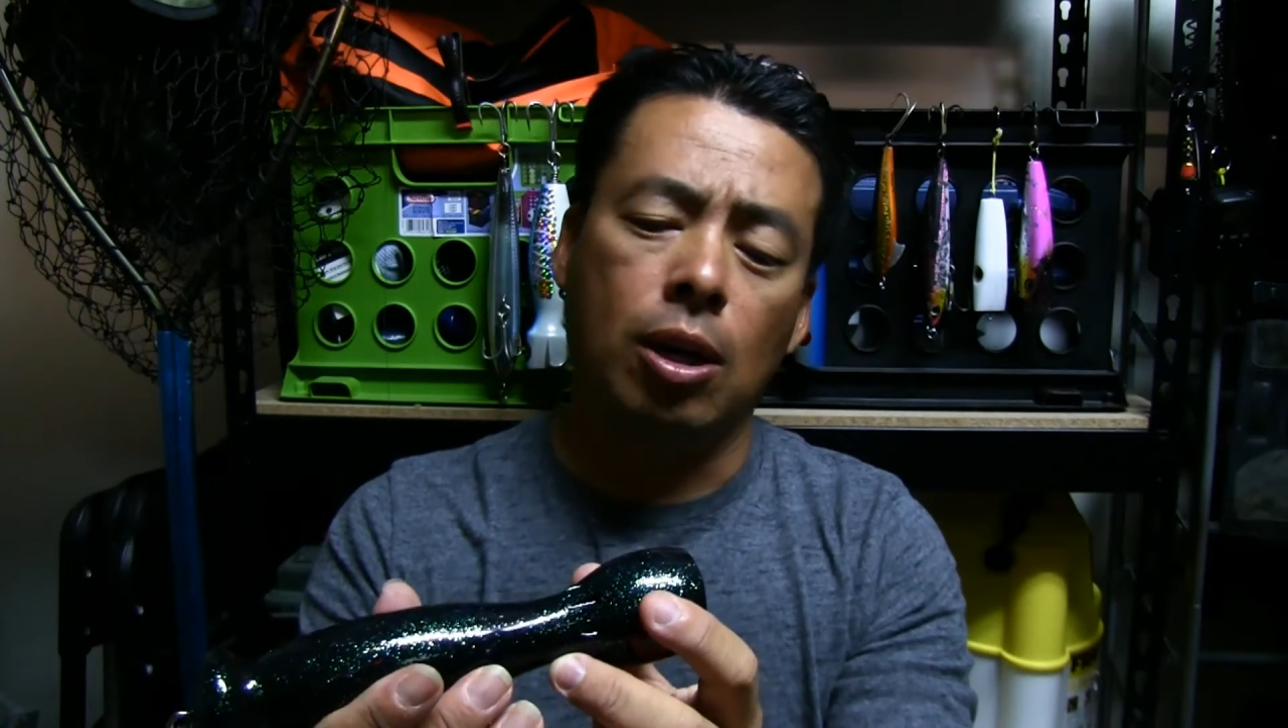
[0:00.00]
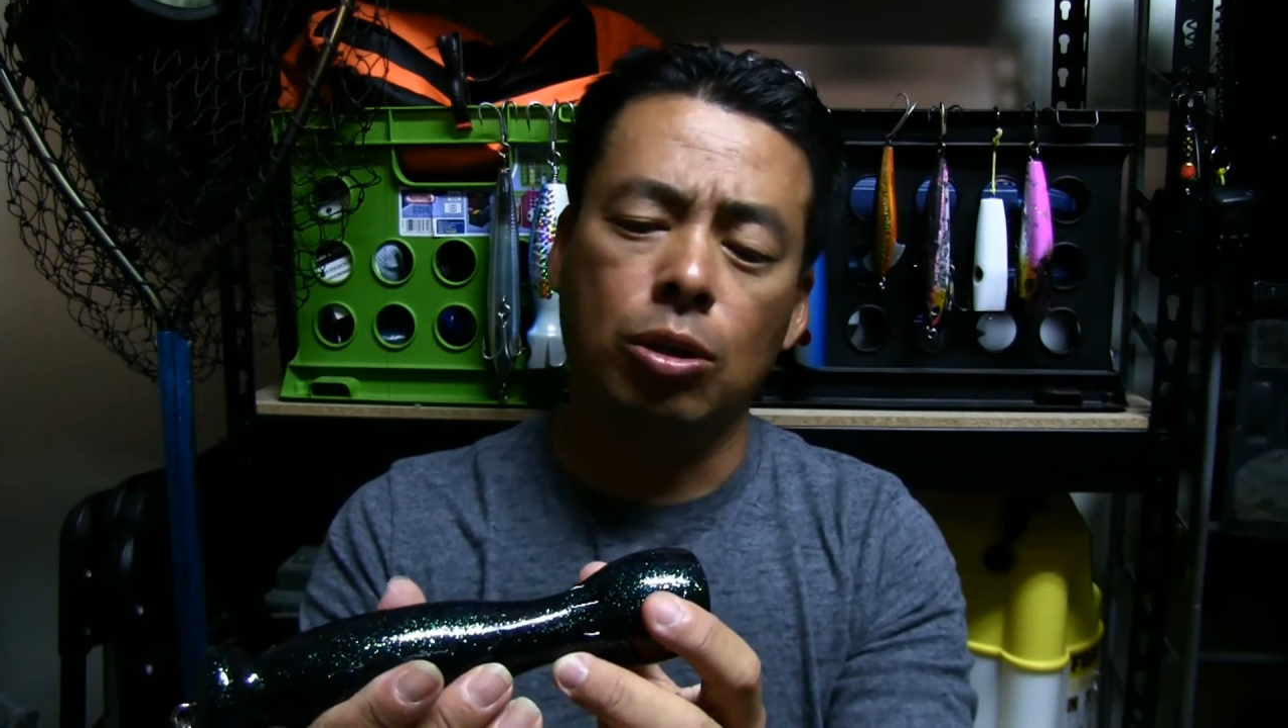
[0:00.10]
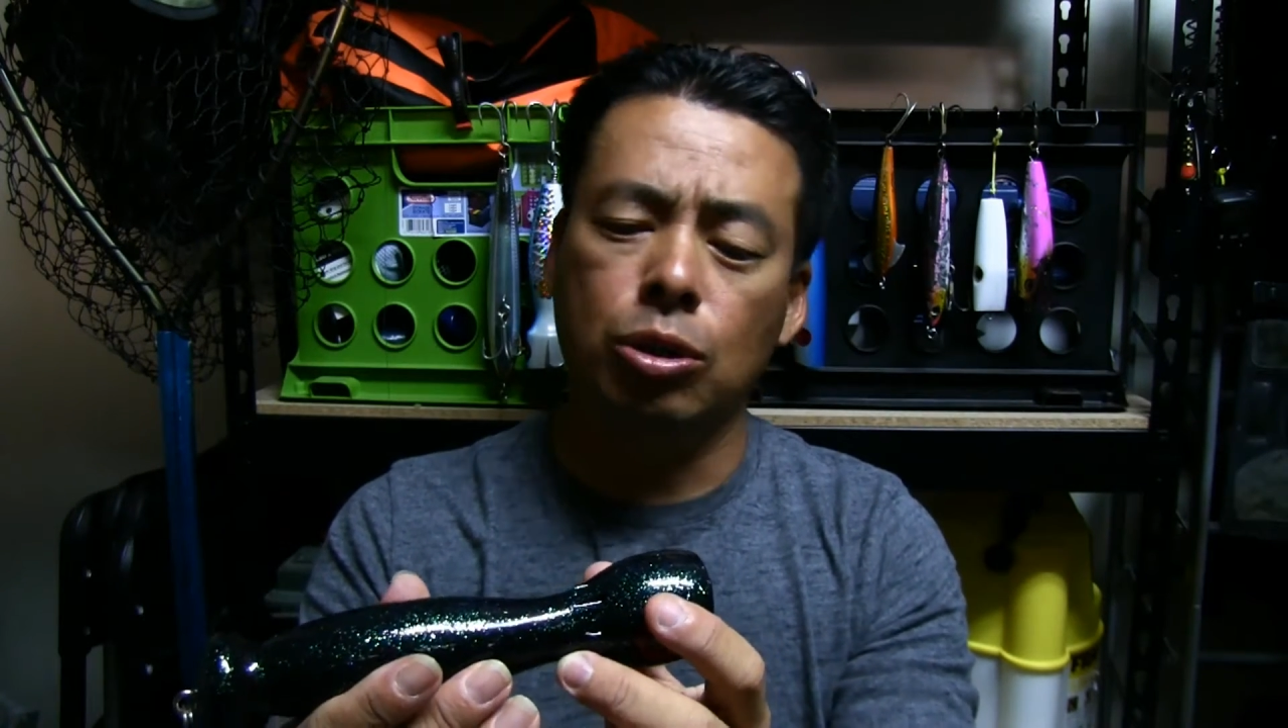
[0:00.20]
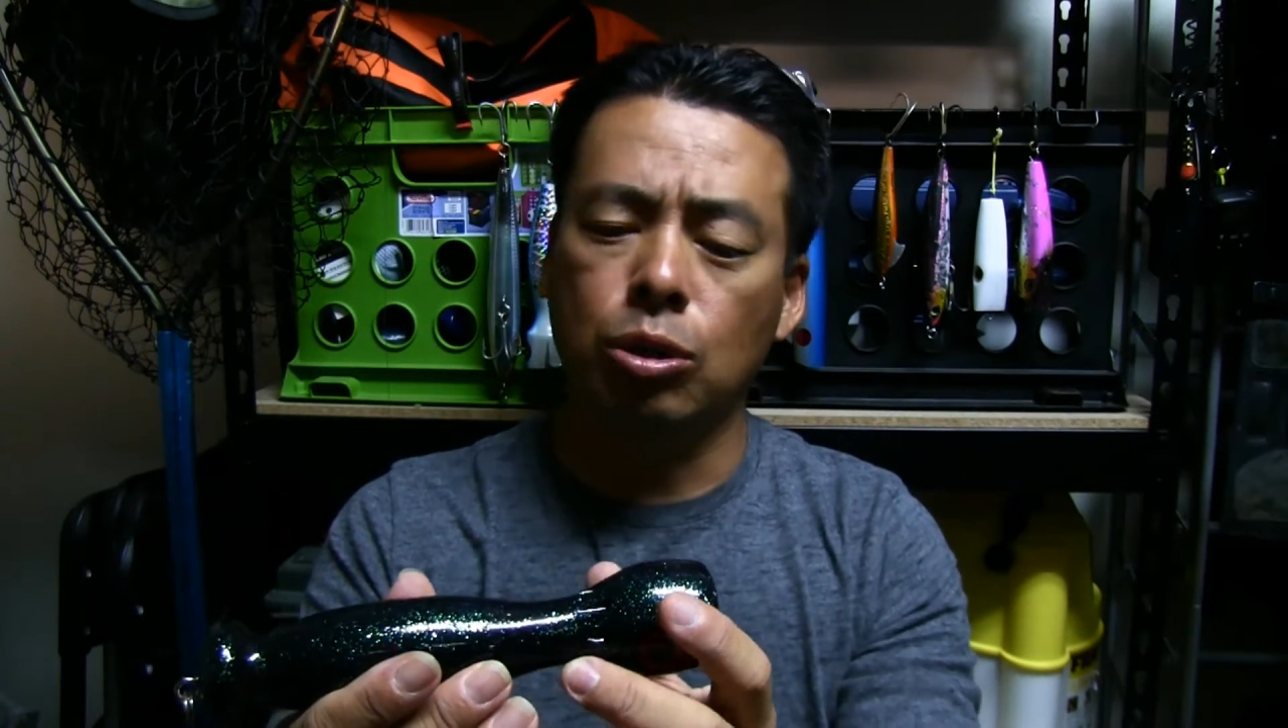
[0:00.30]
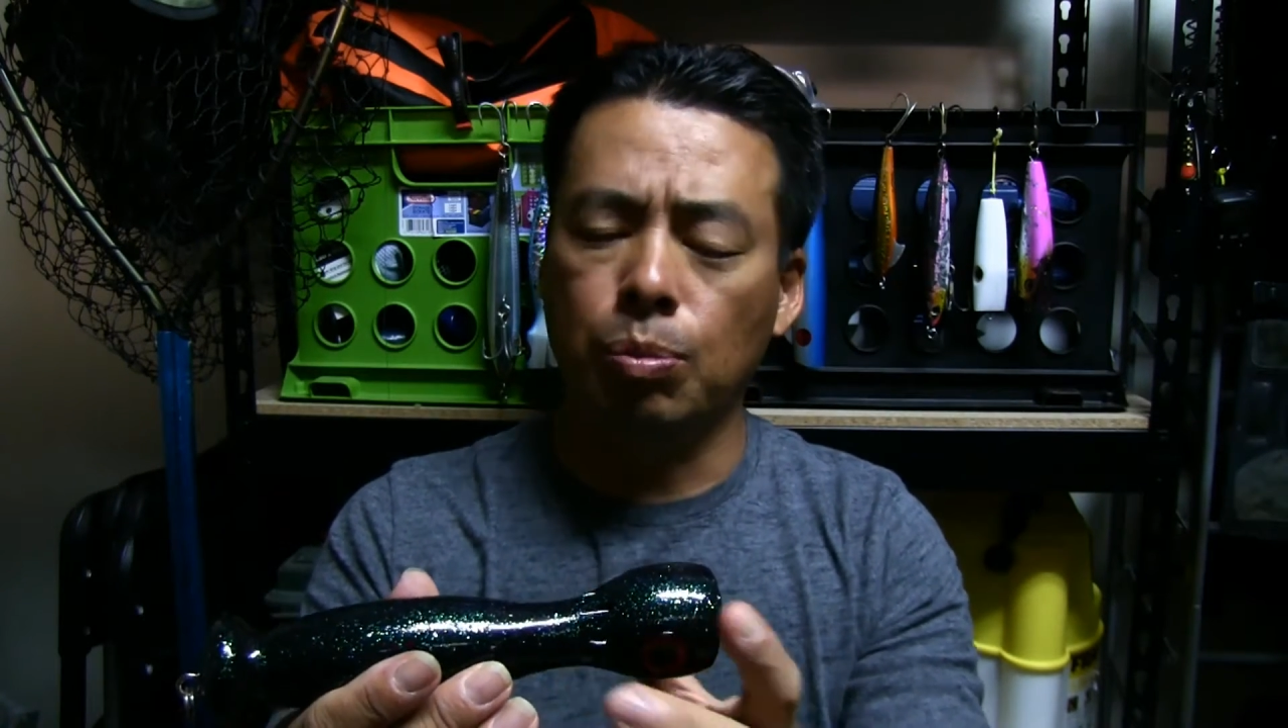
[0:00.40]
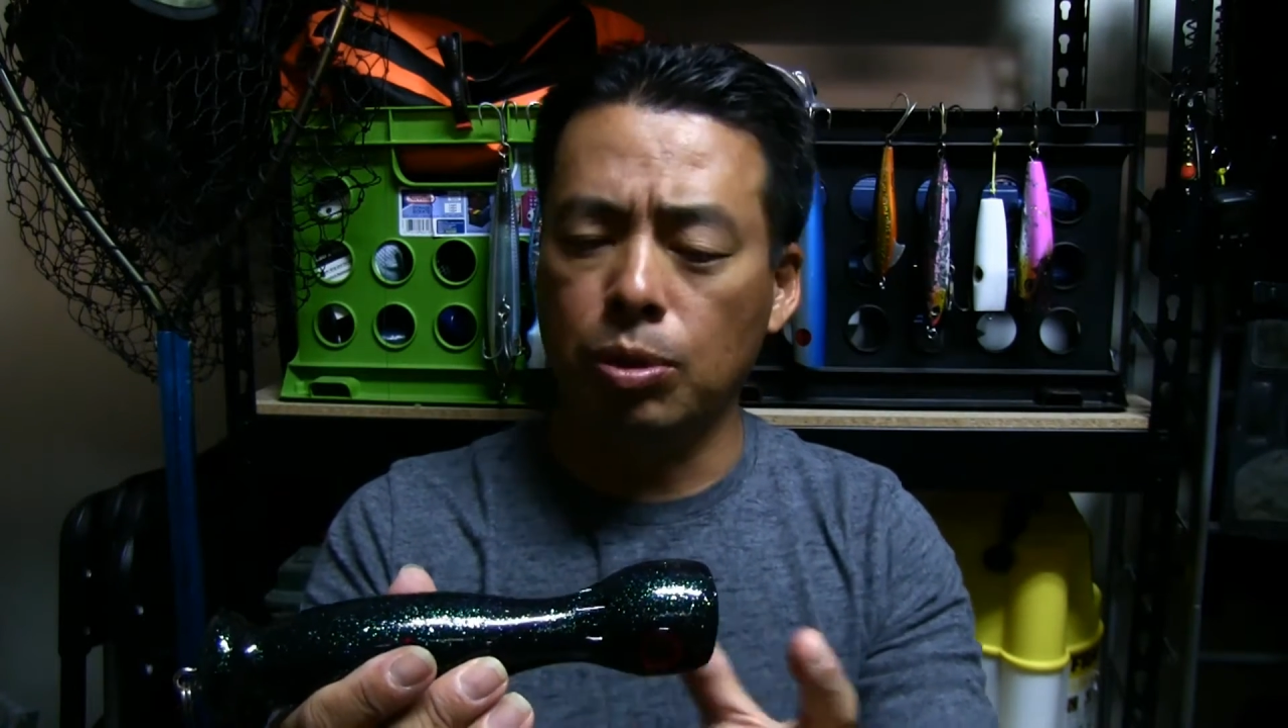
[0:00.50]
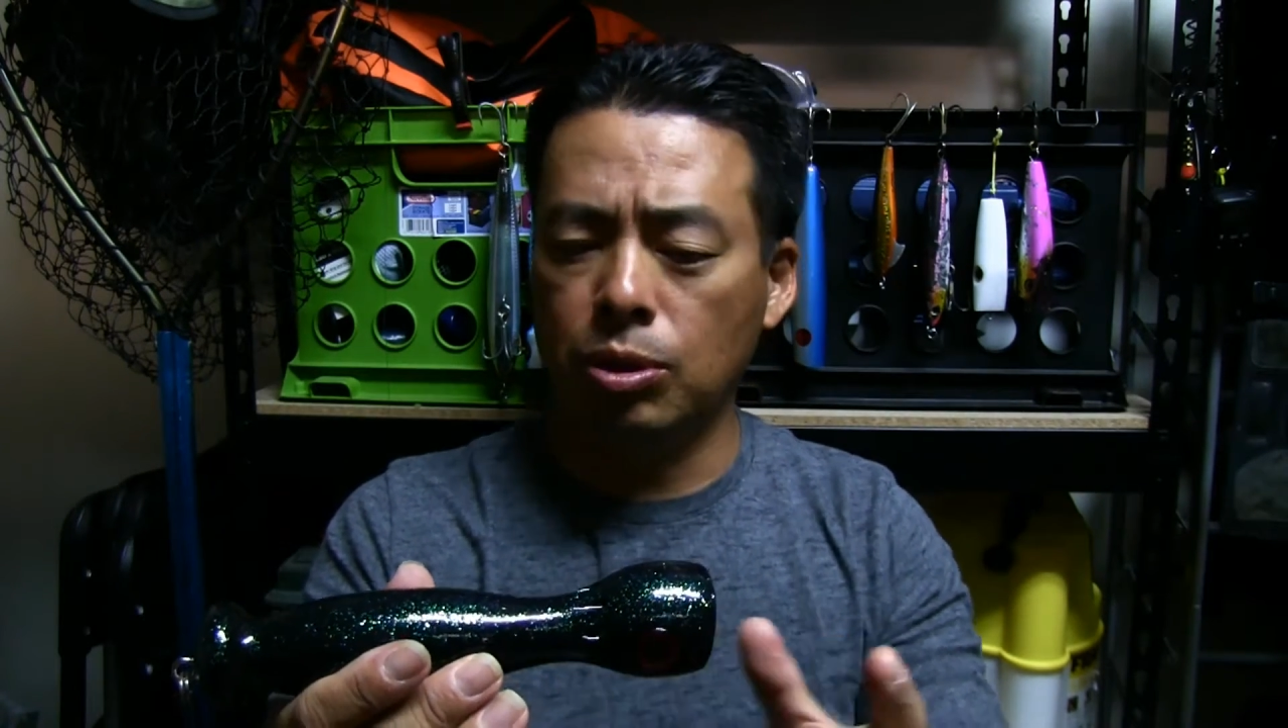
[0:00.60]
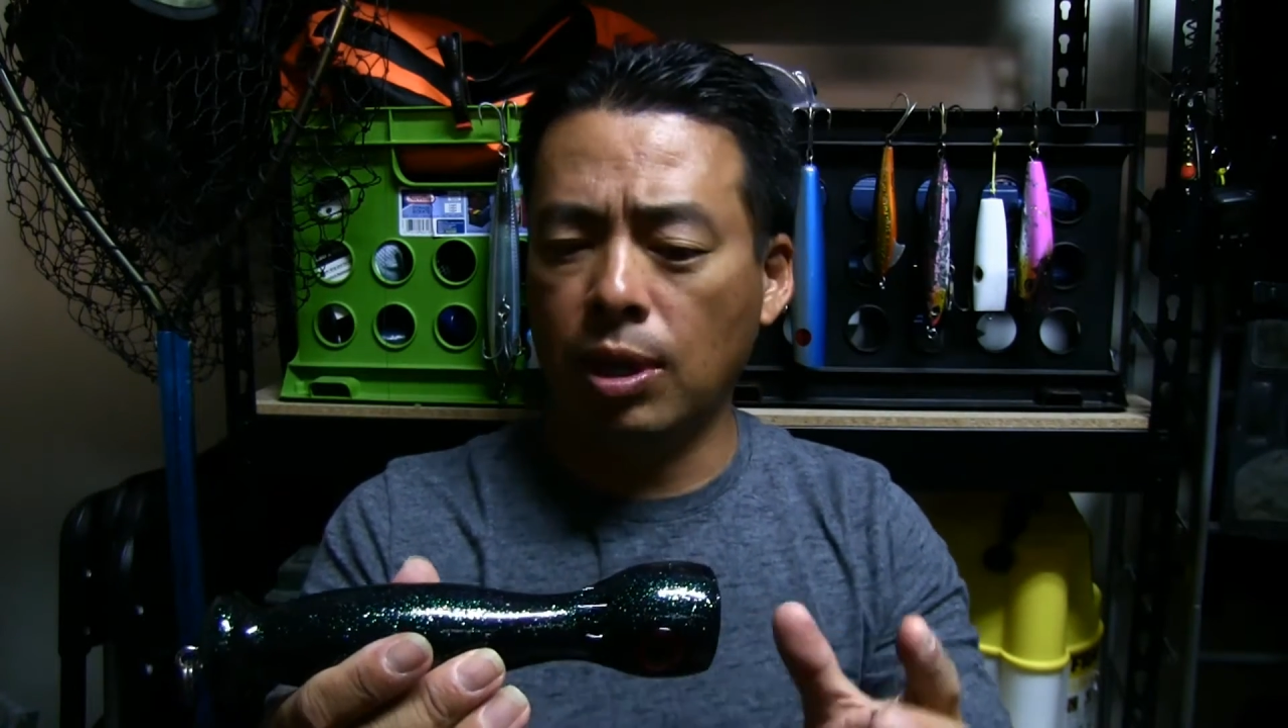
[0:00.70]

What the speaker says: also supposed